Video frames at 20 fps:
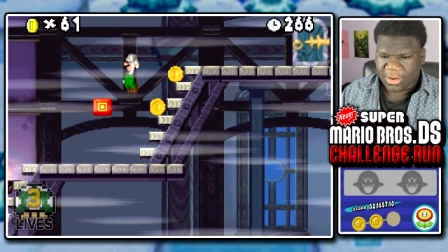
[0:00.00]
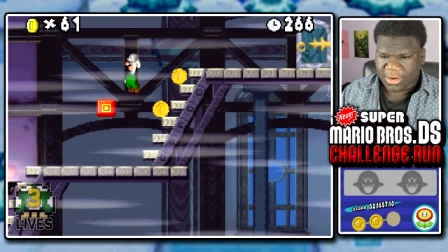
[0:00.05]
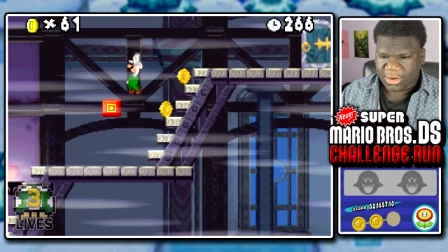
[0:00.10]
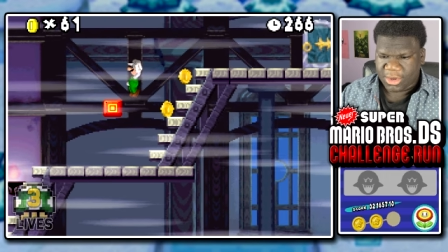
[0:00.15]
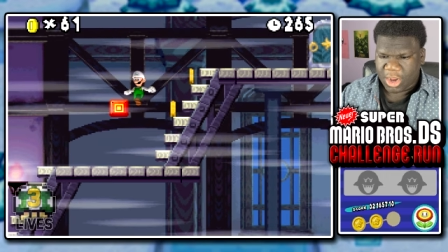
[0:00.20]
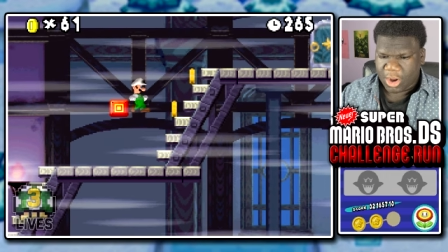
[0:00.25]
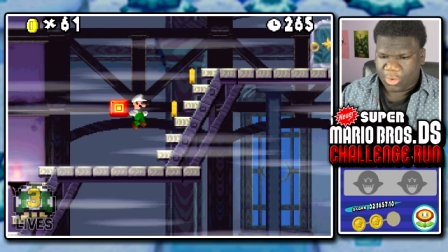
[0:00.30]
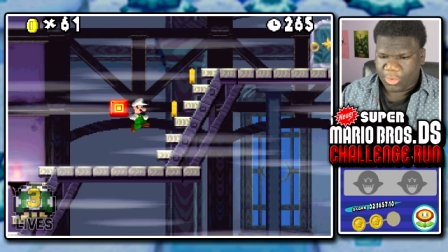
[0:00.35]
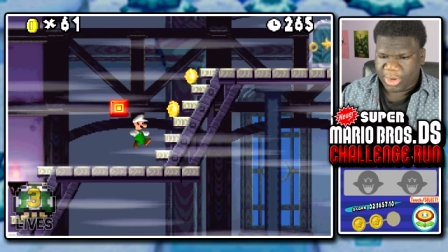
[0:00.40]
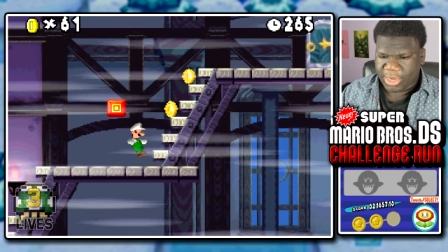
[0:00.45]

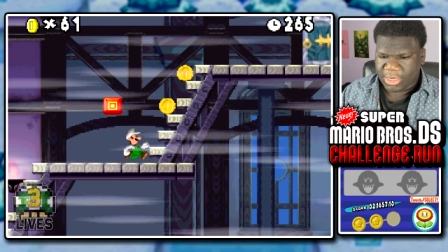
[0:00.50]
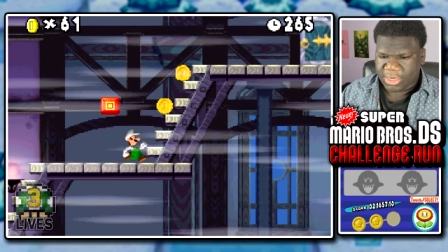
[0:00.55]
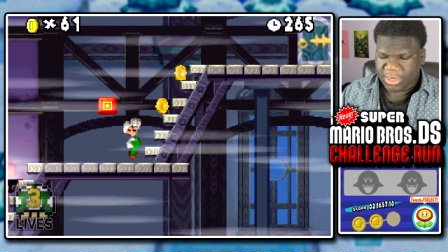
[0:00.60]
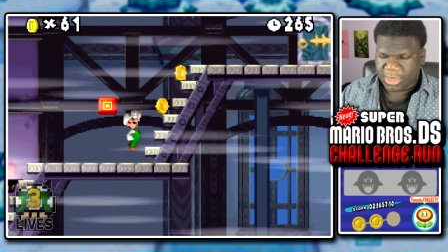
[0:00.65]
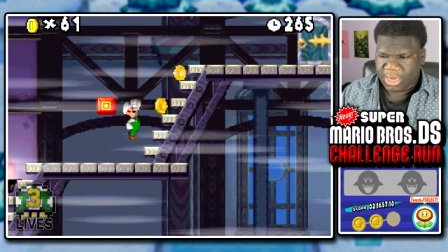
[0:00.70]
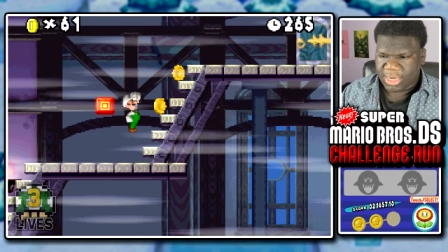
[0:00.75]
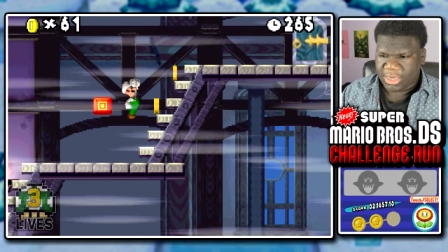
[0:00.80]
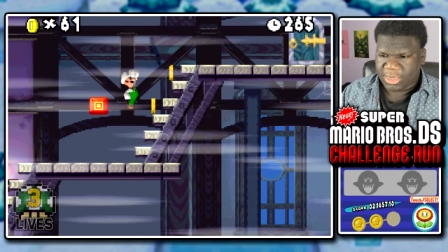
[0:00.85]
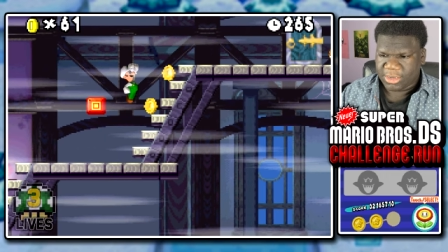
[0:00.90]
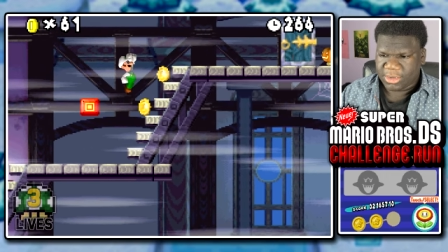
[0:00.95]
No, it,
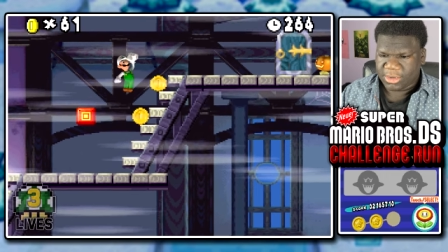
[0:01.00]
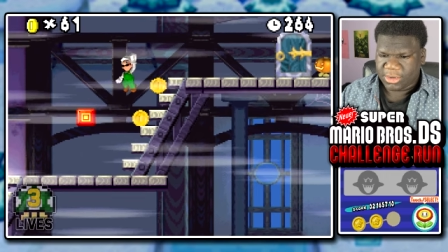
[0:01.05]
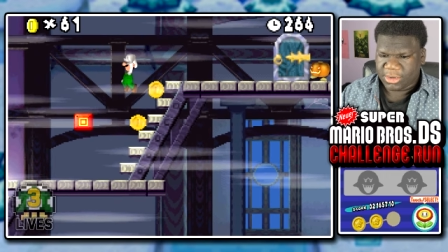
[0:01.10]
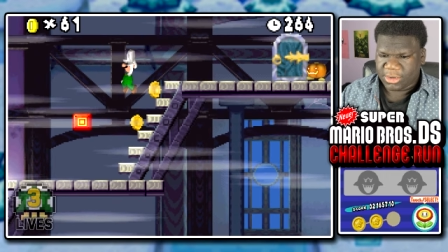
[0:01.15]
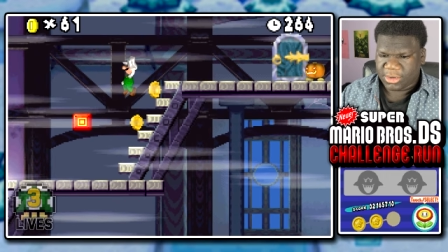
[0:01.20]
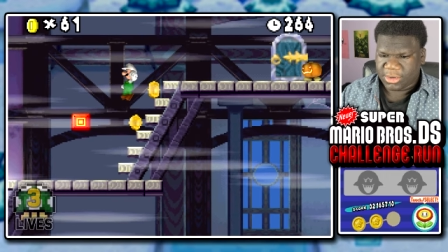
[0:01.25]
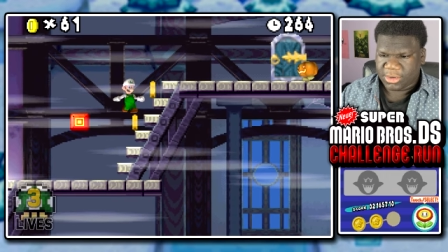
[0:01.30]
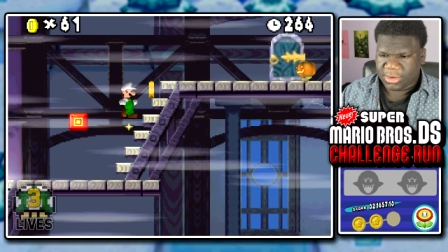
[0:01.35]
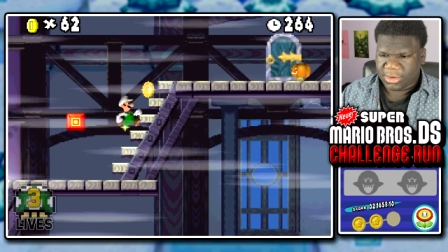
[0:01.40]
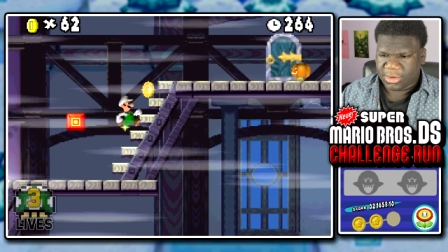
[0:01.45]
it,
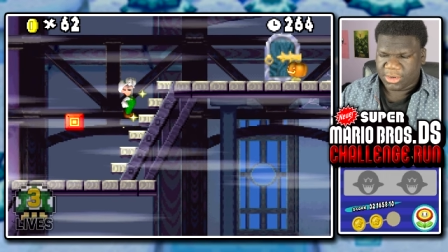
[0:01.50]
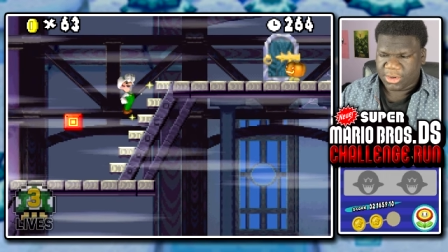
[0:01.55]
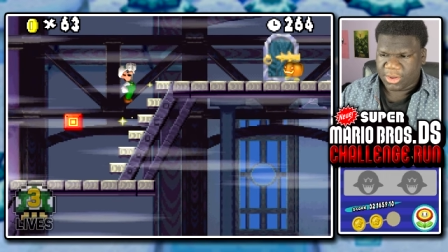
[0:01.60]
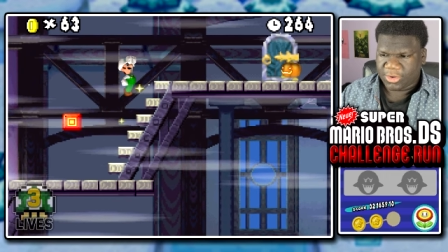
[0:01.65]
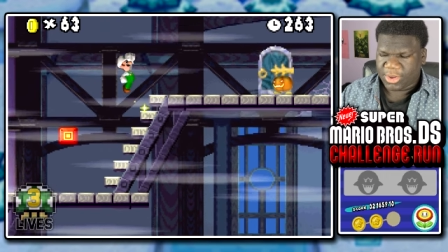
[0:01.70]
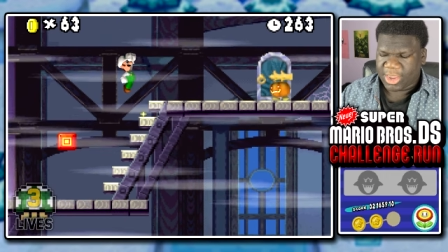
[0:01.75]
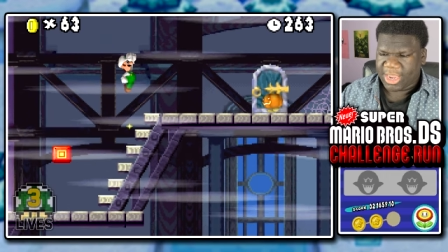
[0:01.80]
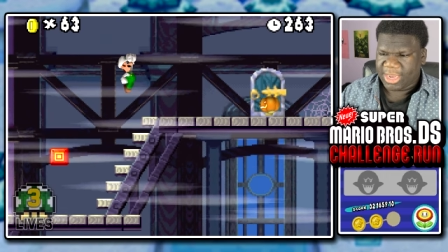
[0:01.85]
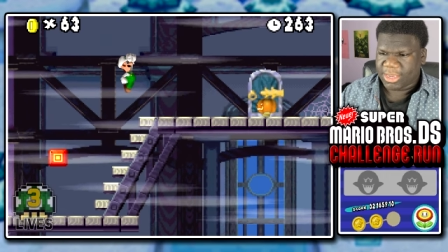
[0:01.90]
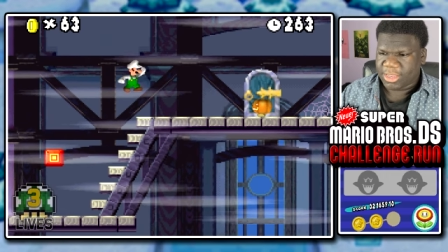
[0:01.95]

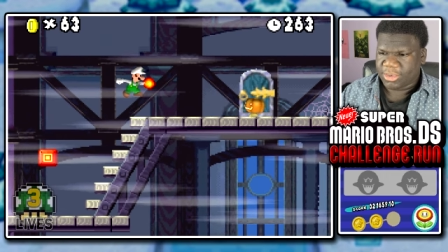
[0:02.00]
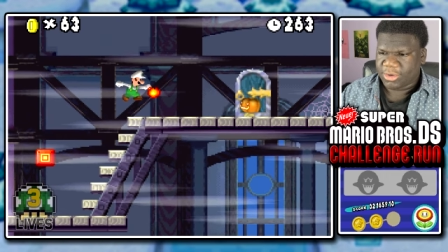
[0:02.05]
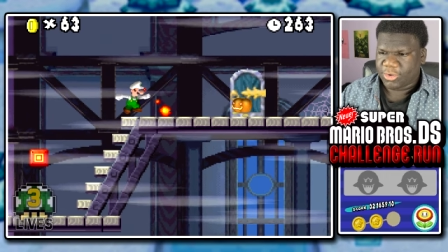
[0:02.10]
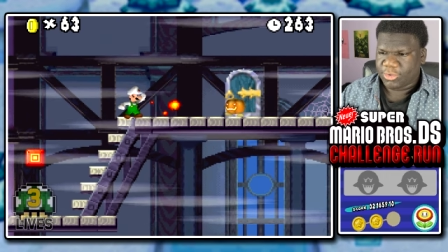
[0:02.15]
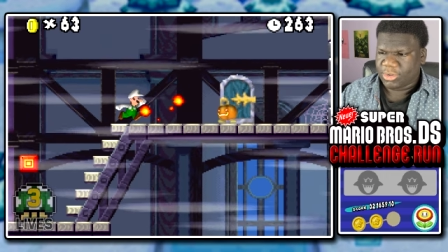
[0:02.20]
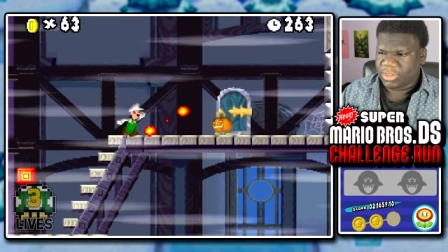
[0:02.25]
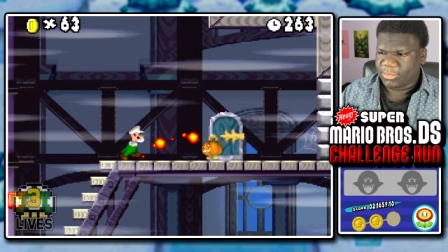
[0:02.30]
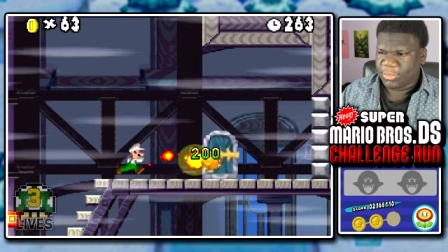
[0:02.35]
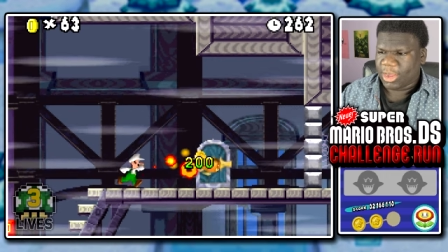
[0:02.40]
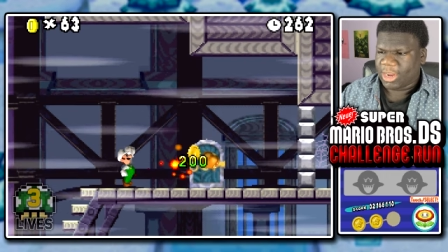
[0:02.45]
okay, it just
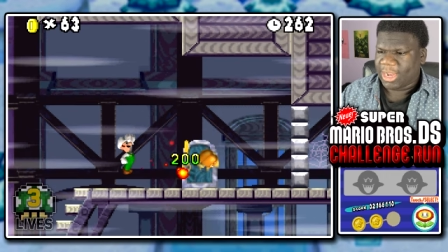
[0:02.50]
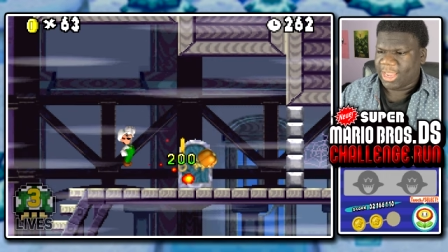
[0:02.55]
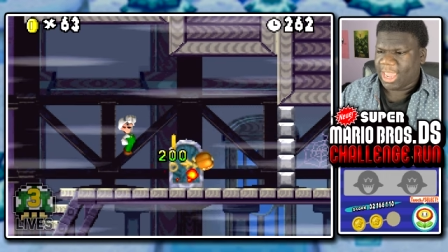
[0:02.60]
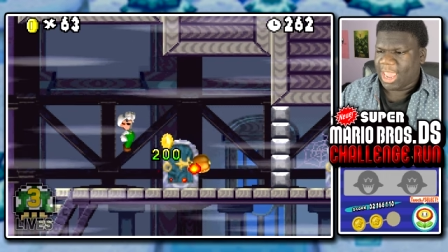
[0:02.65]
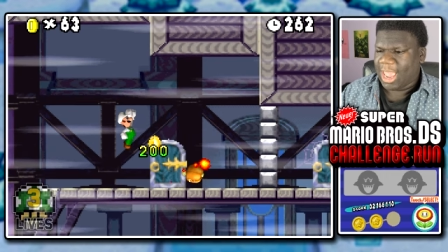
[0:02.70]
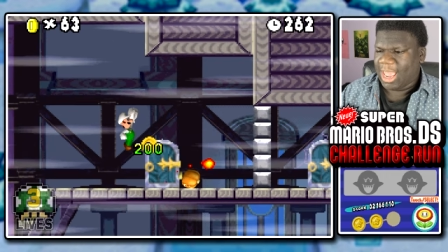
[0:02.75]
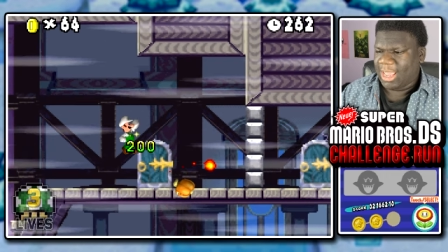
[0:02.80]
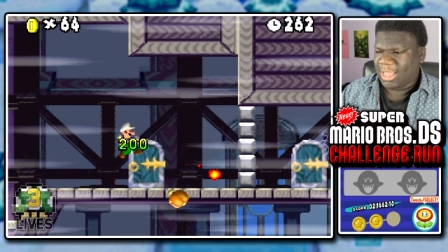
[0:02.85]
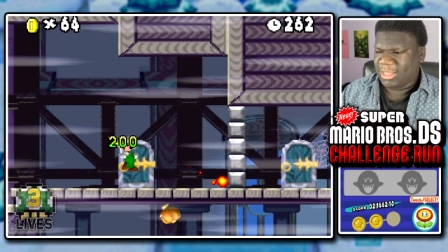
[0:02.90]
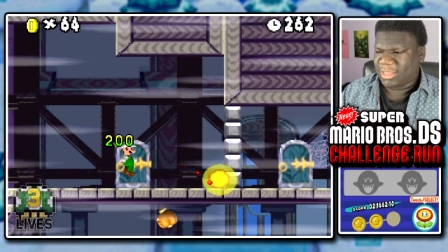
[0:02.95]
turns them on, I
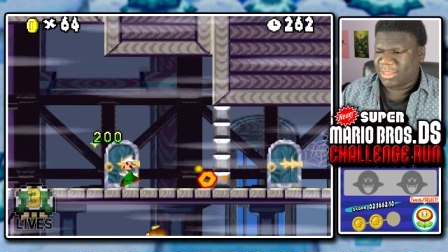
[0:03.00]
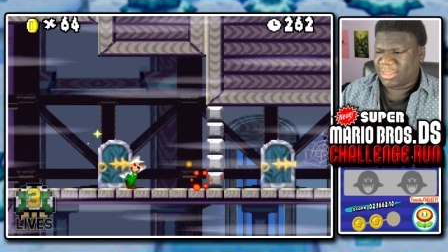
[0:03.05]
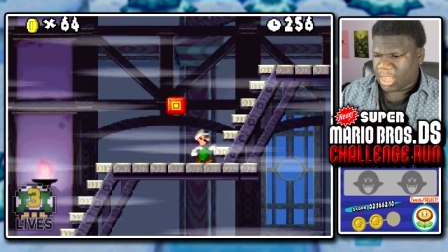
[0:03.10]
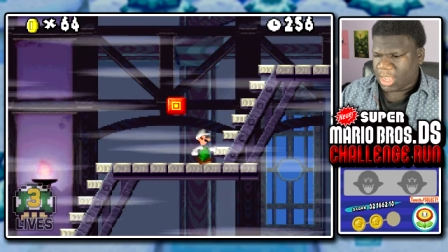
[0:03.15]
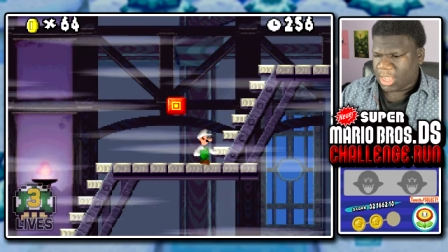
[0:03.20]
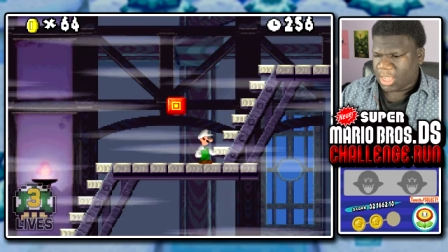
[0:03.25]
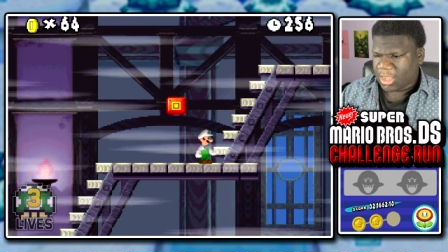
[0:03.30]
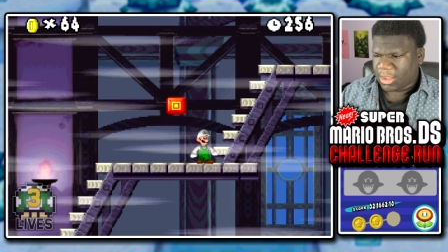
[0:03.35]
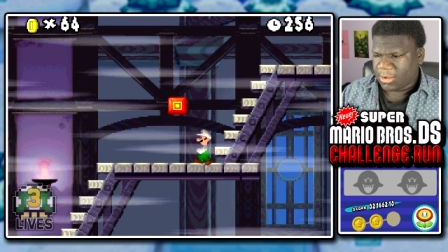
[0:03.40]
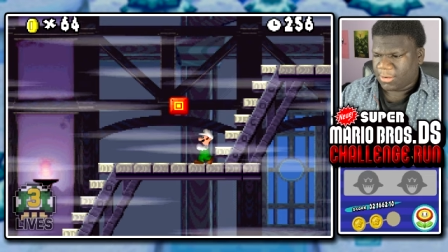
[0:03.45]
guess.
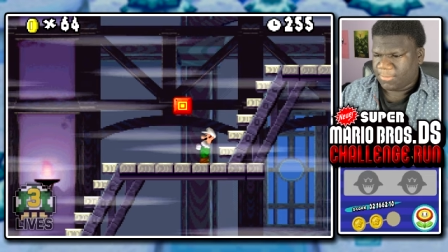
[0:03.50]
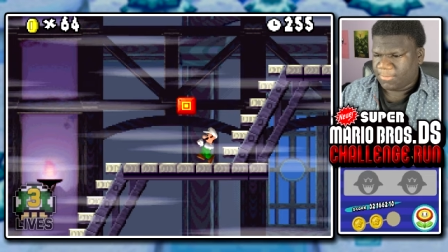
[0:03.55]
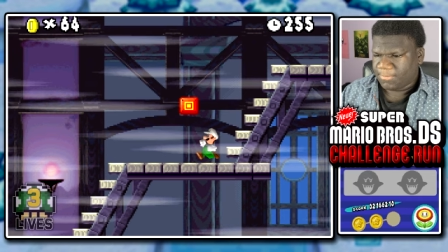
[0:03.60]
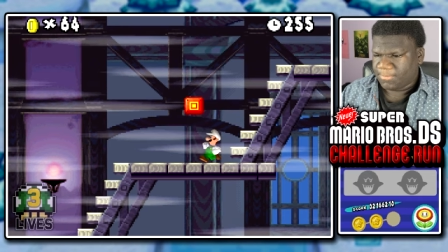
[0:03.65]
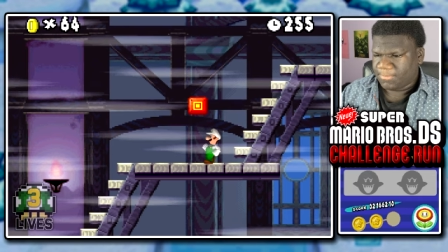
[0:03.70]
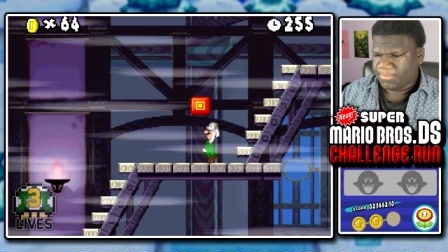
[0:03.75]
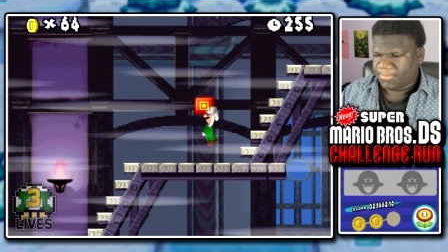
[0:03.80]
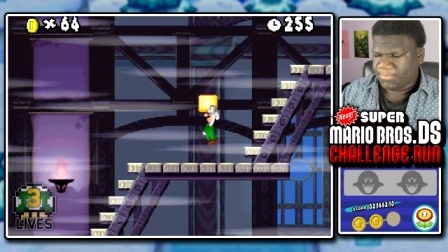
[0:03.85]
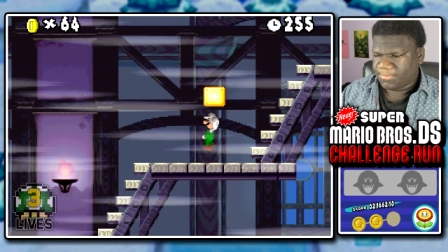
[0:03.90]
Um.